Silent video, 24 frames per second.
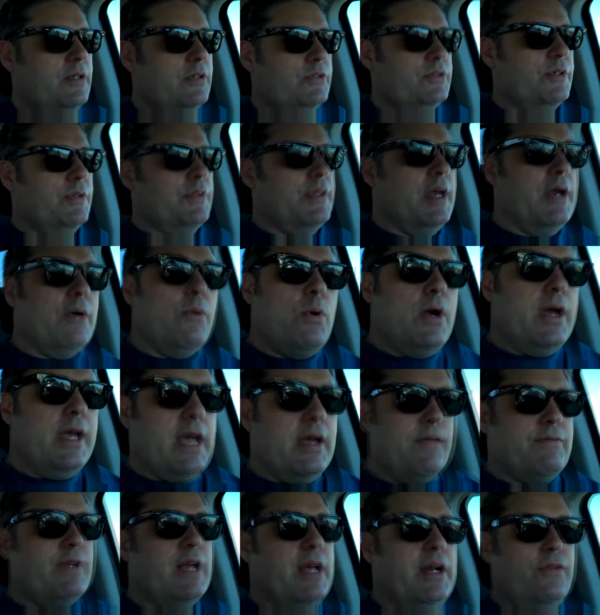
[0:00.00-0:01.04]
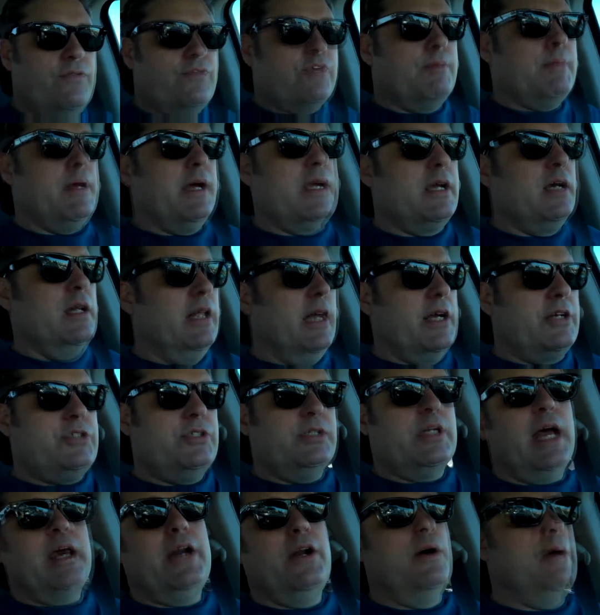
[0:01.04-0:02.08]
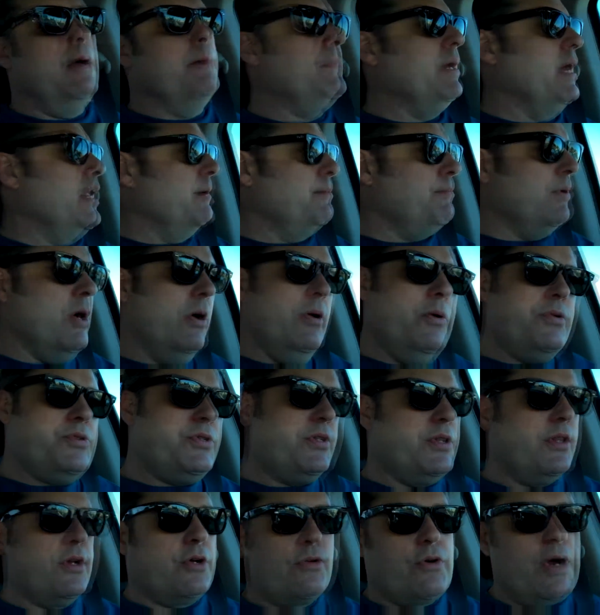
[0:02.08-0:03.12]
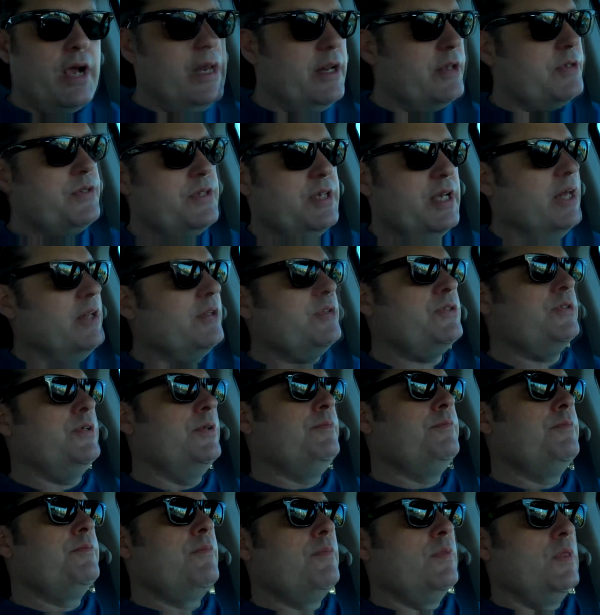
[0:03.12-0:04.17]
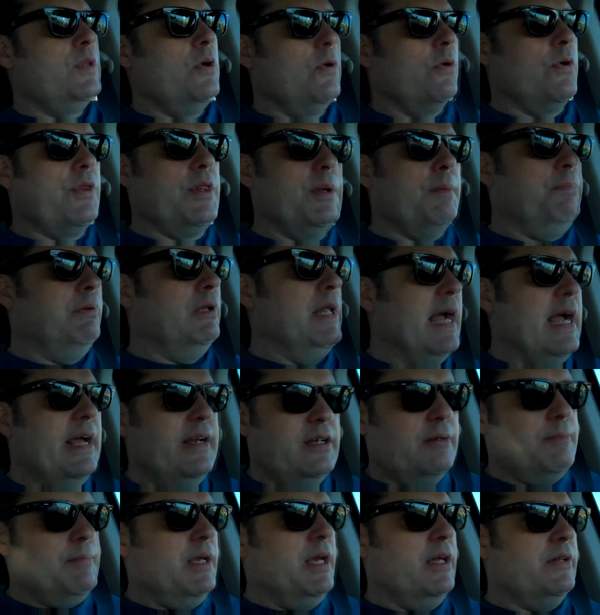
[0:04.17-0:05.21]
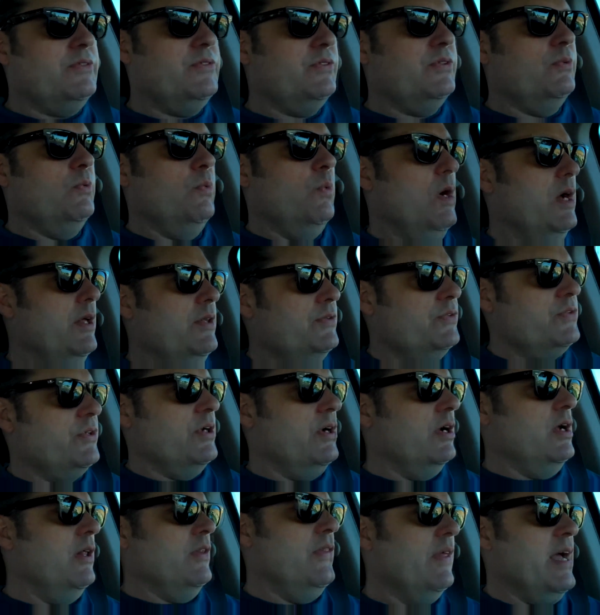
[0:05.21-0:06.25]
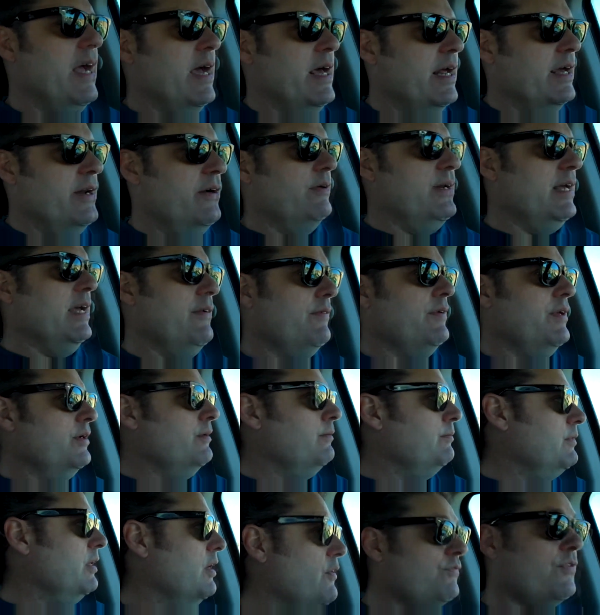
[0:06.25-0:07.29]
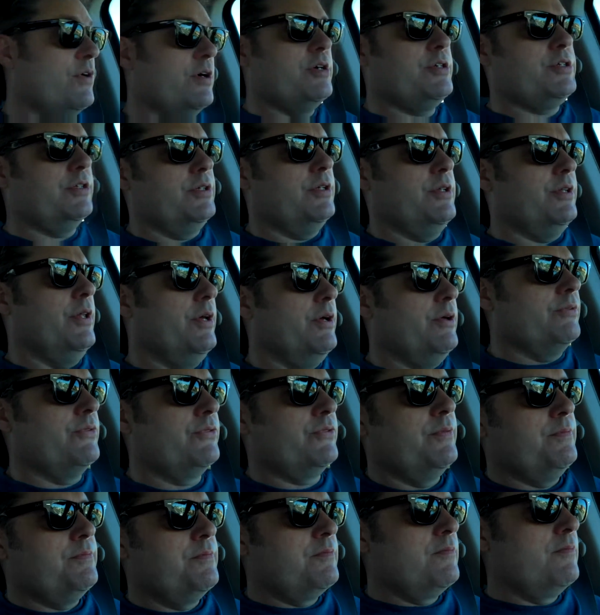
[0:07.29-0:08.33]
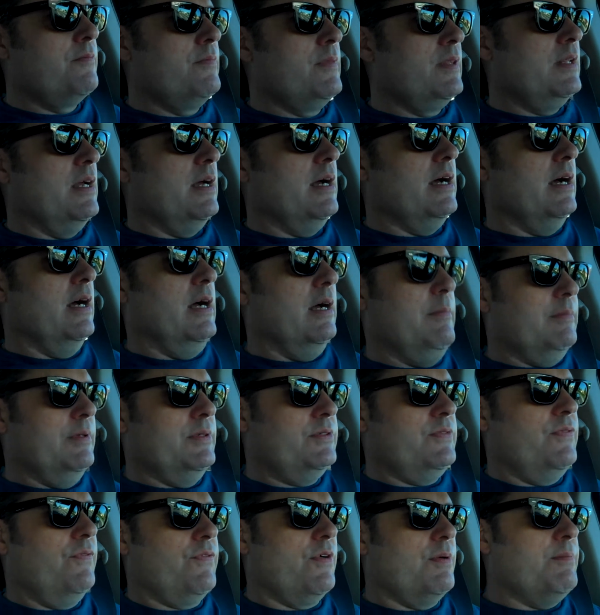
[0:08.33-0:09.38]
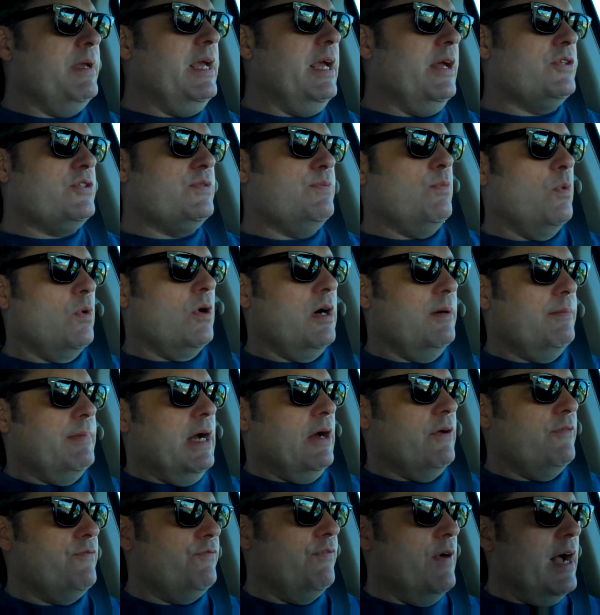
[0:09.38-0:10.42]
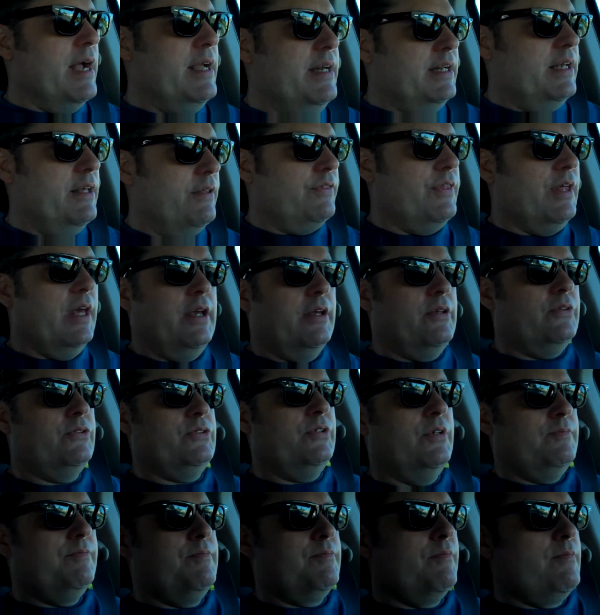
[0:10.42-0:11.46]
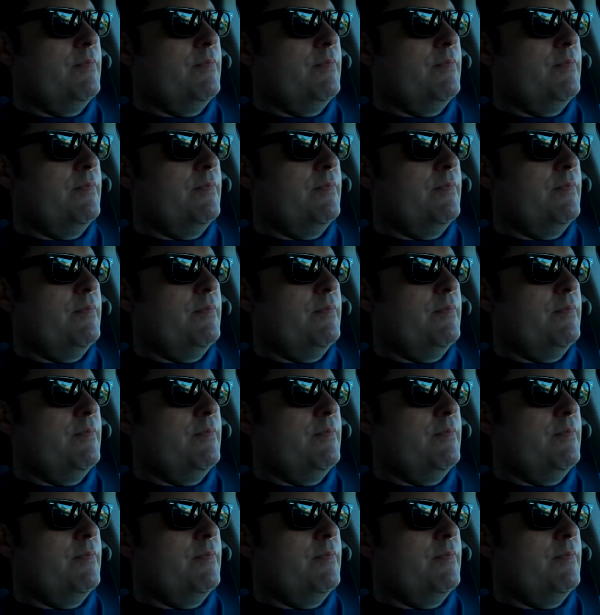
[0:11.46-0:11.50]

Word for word: so that way I've got it for my collection. I don't, I'm not opposed to the greatest hits or the platinum hits ones and all that. I don't have an aversion to those. Um, for me, it's more about finding things